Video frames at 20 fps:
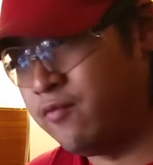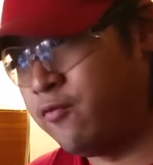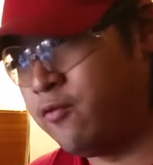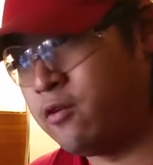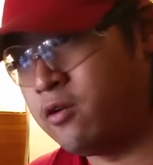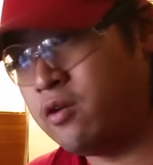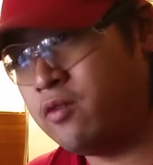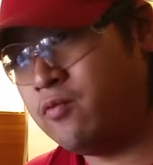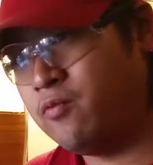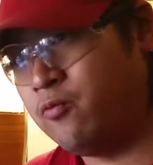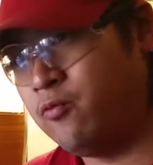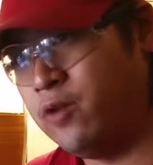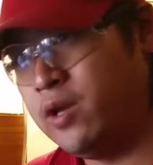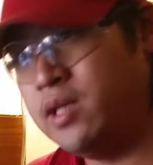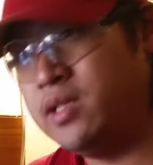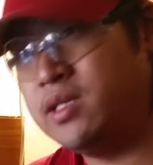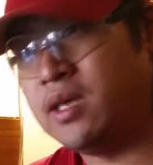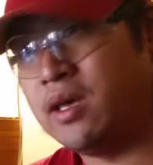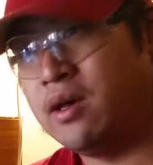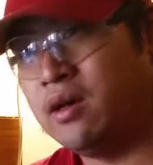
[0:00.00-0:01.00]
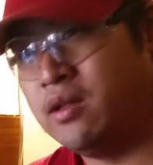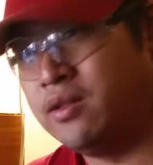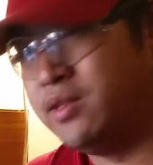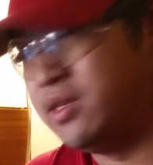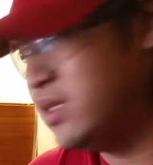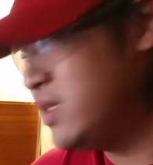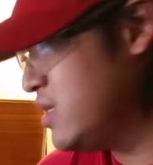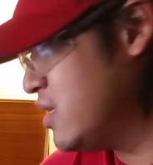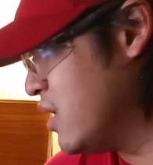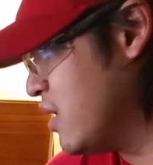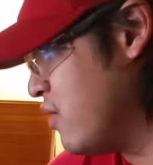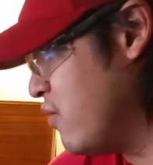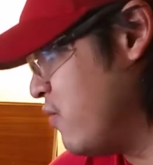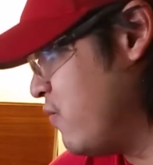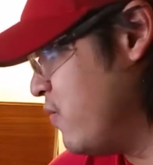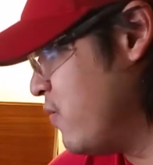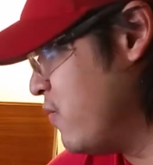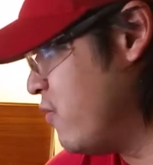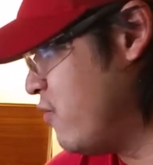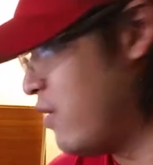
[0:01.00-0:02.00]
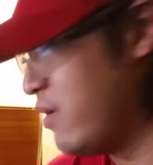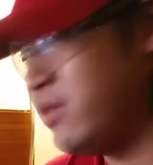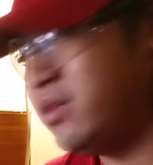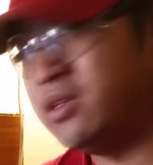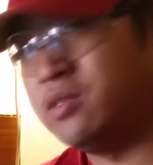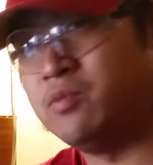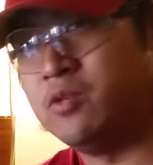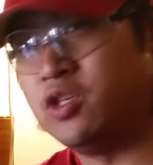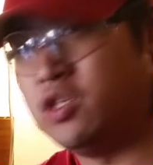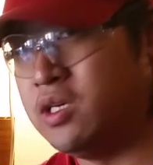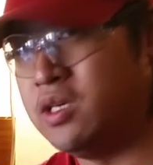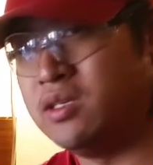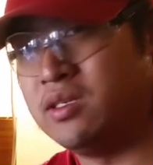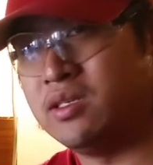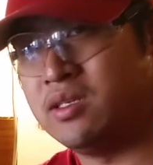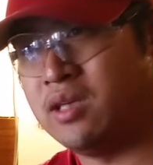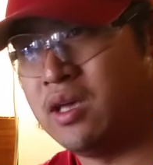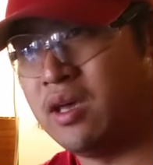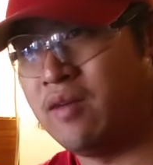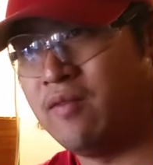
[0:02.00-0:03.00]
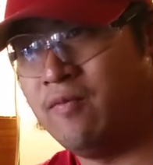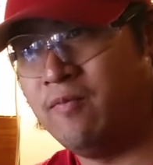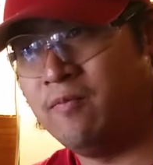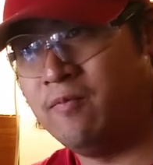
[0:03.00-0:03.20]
For retail, this one of these machines is like